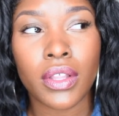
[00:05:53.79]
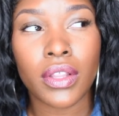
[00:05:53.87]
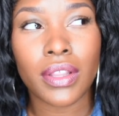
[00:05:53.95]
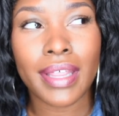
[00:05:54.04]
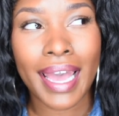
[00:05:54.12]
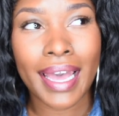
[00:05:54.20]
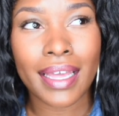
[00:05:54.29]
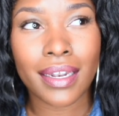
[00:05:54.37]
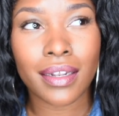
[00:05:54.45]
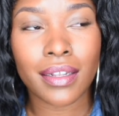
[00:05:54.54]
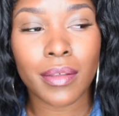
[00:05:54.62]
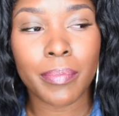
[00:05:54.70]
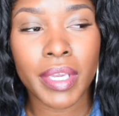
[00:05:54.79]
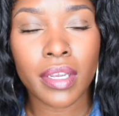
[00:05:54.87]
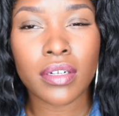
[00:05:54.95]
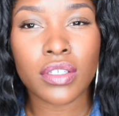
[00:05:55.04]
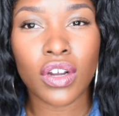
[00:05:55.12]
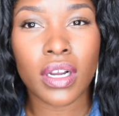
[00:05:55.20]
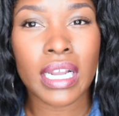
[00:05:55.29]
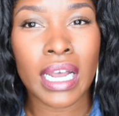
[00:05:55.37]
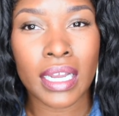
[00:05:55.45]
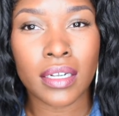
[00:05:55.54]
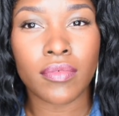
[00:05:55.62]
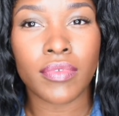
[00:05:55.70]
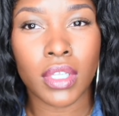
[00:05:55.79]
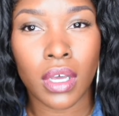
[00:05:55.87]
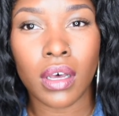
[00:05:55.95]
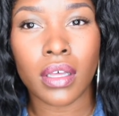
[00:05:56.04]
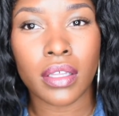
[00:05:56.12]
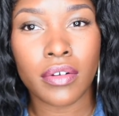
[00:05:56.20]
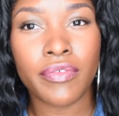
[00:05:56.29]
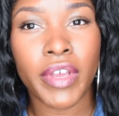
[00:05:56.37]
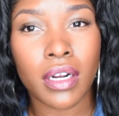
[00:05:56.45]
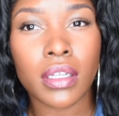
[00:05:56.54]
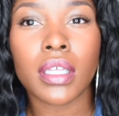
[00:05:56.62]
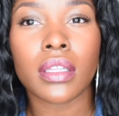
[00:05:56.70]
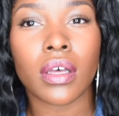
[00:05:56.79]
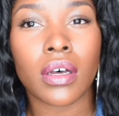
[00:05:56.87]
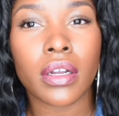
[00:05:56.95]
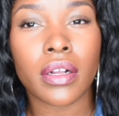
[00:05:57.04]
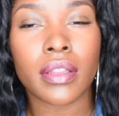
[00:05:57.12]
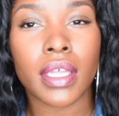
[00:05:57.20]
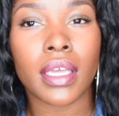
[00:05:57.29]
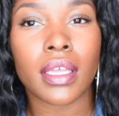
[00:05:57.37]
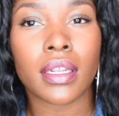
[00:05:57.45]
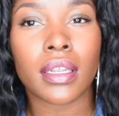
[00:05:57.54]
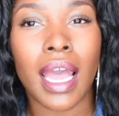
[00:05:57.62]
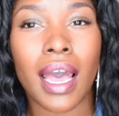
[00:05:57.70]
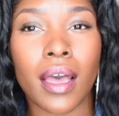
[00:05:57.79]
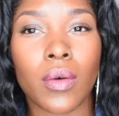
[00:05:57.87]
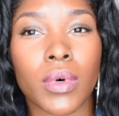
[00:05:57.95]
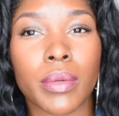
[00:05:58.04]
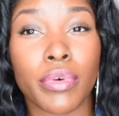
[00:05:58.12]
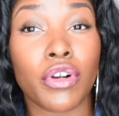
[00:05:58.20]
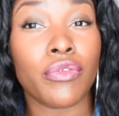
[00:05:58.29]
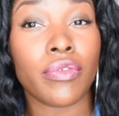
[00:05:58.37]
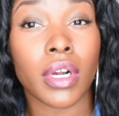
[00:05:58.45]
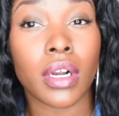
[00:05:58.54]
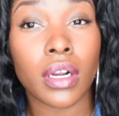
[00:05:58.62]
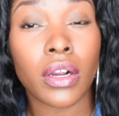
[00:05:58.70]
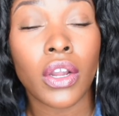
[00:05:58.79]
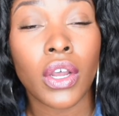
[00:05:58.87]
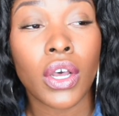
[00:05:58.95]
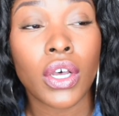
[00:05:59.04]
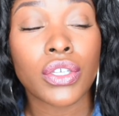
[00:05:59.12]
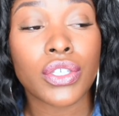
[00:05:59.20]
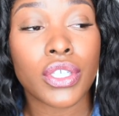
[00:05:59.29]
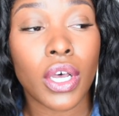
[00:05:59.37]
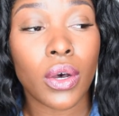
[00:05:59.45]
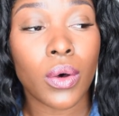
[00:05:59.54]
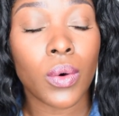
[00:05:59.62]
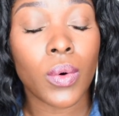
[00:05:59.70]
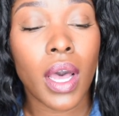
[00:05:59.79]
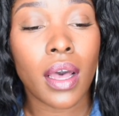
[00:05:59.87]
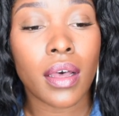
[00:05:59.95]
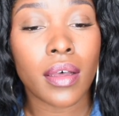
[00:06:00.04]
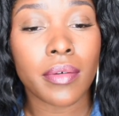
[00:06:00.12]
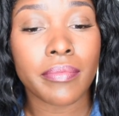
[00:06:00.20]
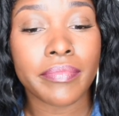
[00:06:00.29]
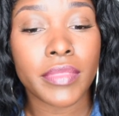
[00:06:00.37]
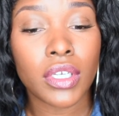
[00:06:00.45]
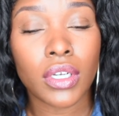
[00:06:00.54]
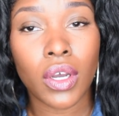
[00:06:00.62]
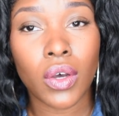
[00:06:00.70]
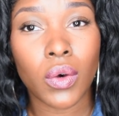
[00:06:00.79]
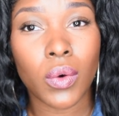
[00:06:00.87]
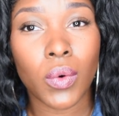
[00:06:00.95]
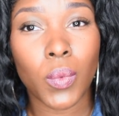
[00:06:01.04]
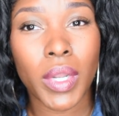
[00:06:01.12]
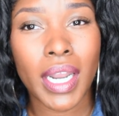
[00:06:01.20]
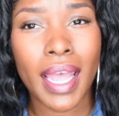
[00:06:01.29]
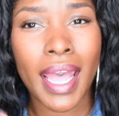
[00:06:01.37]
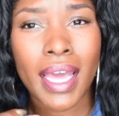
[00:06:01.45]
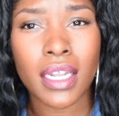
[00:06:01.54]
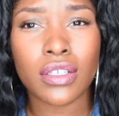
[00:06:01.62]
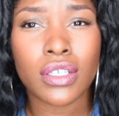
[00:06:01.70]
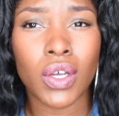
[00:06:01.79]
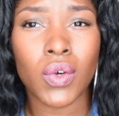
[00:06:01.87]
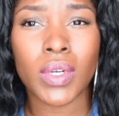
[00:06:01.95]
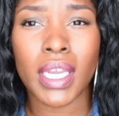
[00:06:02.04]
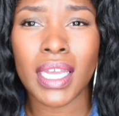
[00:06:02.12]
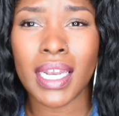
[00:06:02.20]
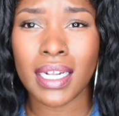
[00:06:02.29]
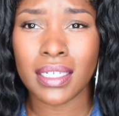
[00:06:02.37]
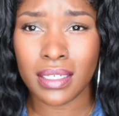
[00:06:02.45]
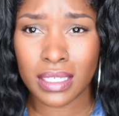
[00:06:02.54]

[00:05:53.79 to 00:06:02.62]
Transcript: that the beards are kind of long. They're fairly longer than I would prefer. So, you know, when I had it sewn in, I did